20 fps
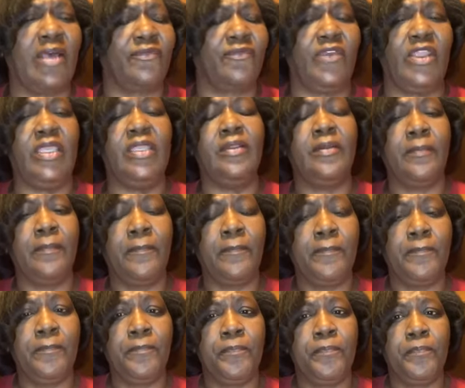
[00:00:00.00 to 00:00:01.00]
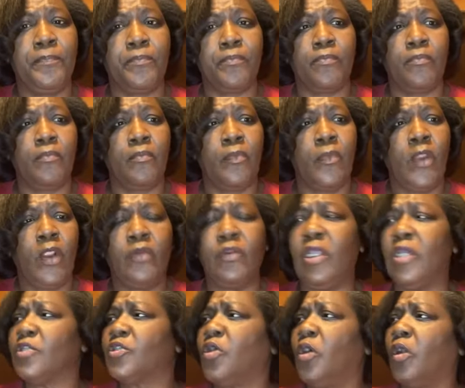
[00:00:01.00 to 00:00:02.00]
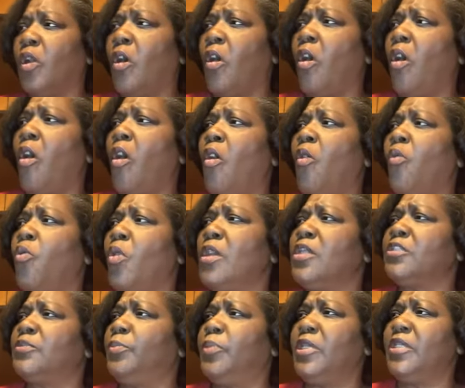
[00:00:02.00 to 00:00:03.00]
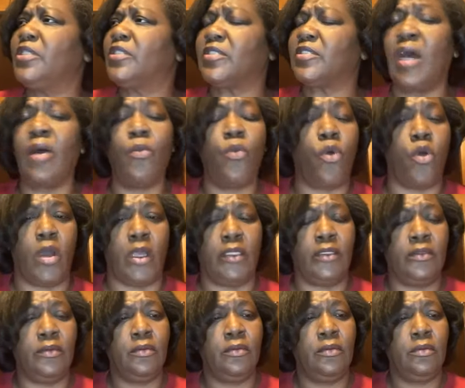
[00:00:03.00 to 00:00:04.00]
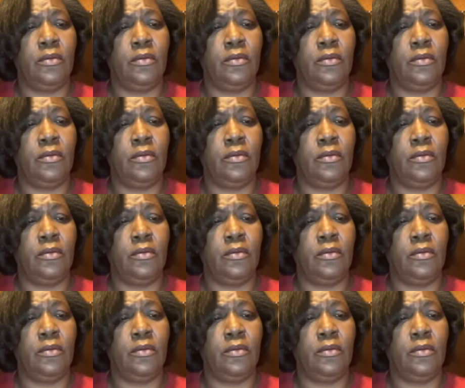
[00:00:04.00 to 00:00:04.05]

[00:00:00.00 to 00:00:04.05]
my feet, there's going to always be someone.